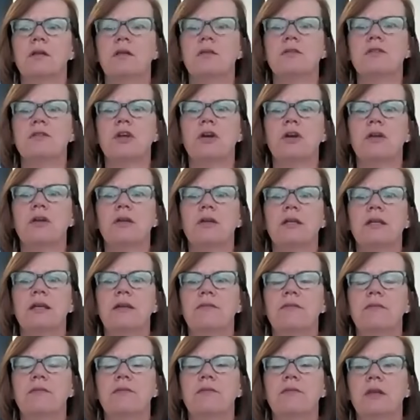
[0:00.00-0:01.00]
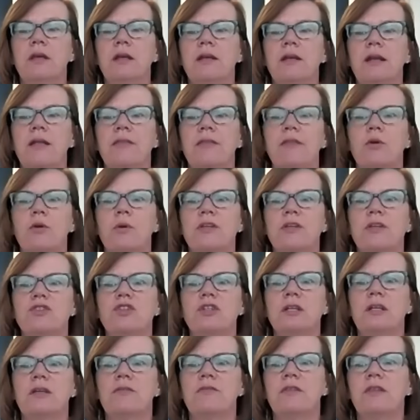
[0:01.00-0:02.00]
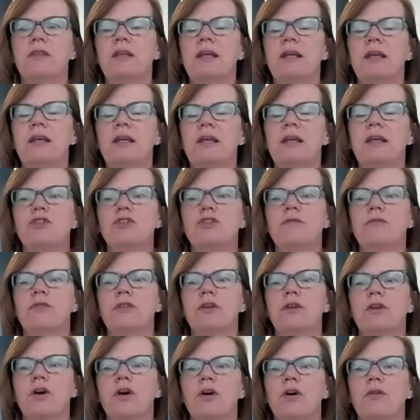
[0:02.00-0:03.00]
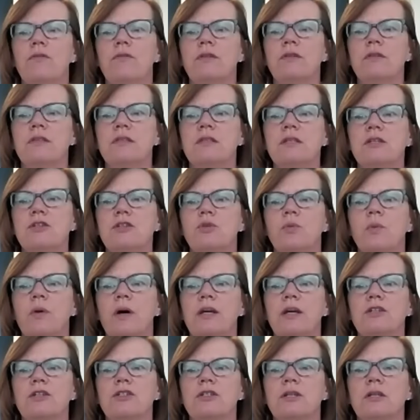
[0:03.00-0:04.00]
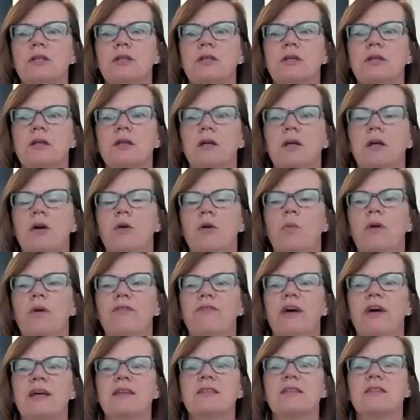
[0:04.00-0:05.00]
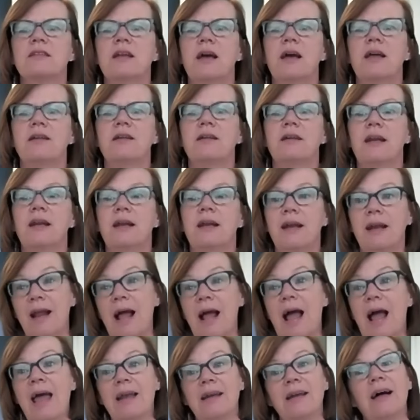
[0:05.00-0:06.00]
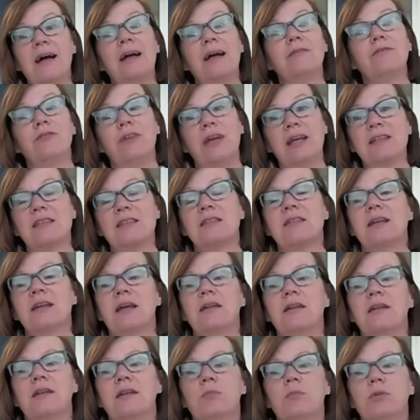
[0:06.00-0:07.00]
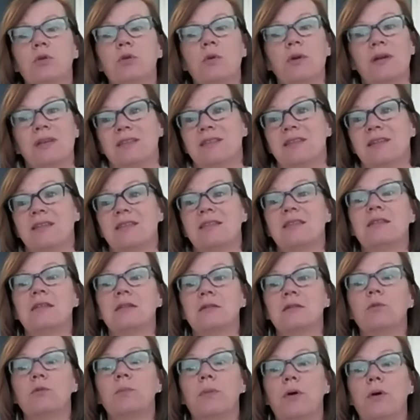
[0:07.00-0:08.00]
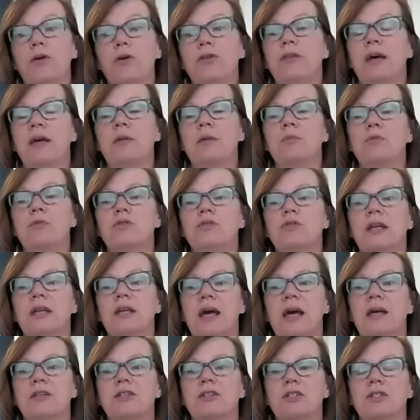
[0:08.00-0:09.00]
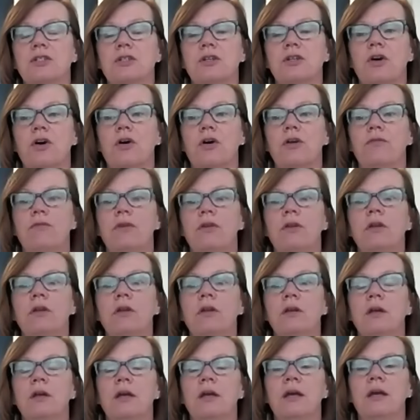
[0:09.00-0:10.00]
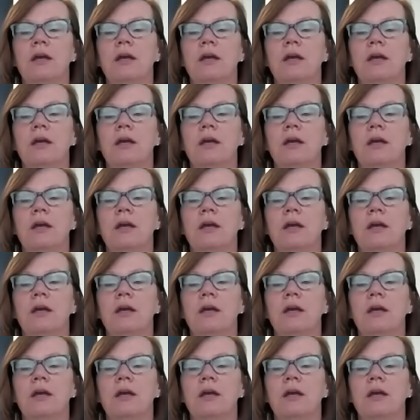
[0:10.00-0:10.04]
So another question, given the nature of the COVID situation, where vaccinated and unvaccinated employees are still both able to catch COVID,